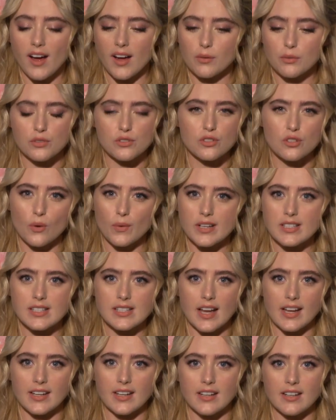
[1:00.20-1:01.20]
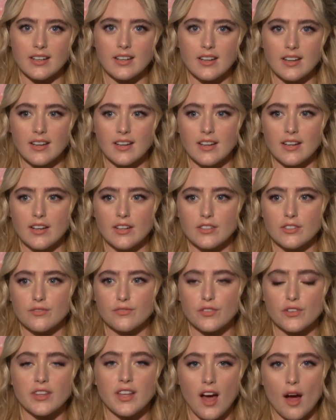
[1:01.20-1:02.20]
I was so excited
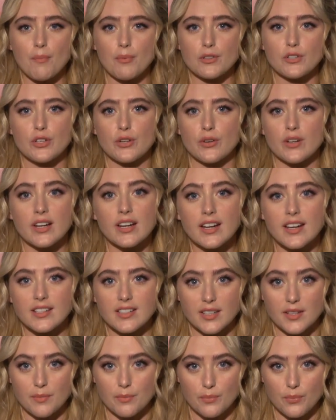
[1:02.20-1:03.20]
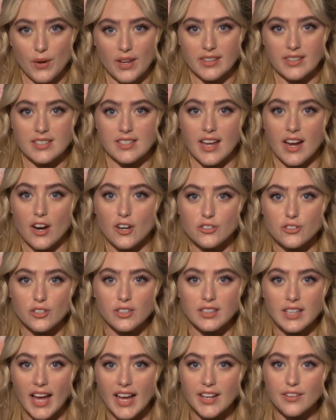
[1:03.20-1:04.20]
for the opportunity to bring this character to
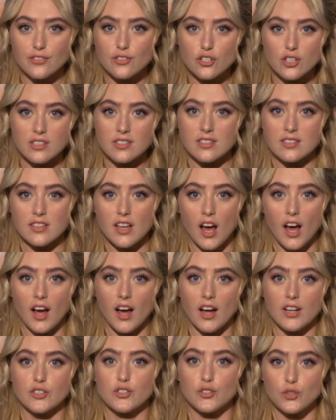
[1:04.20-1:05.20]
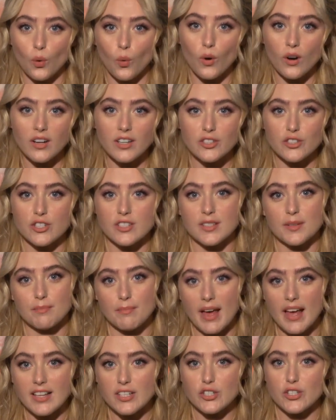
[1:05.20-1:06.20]
life. She's a dork, she's a
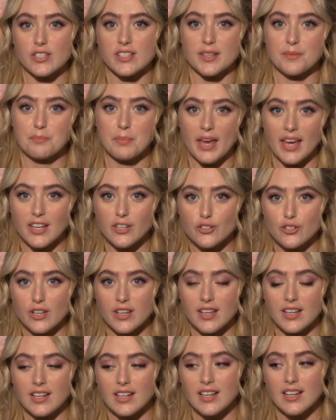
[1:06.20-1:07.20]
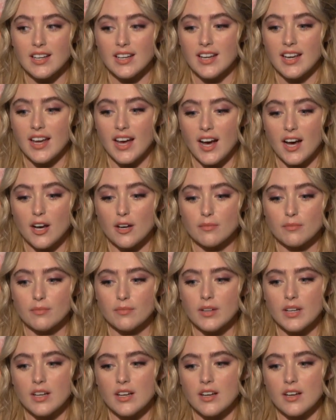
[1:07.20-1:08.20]
mess, she's impatient,
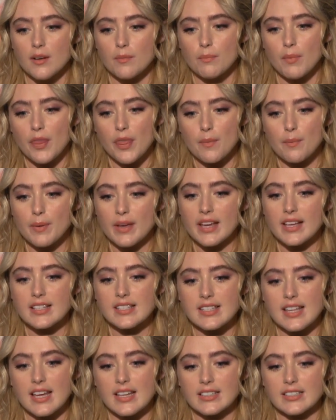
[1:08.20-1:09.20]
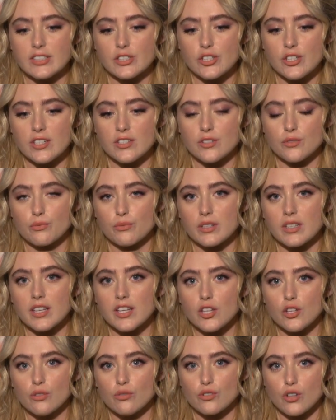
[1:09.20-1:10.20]
but the biggest thing is she has a really
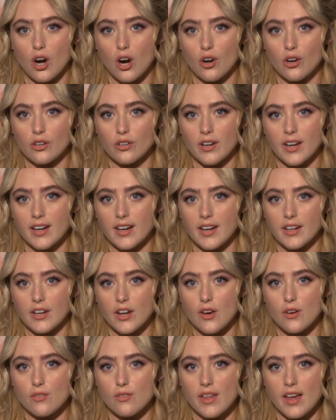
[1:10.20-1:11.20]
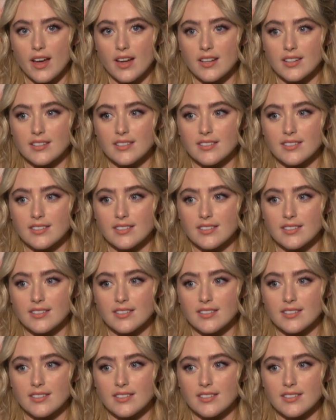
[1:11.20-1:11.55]
huge heart, and I know that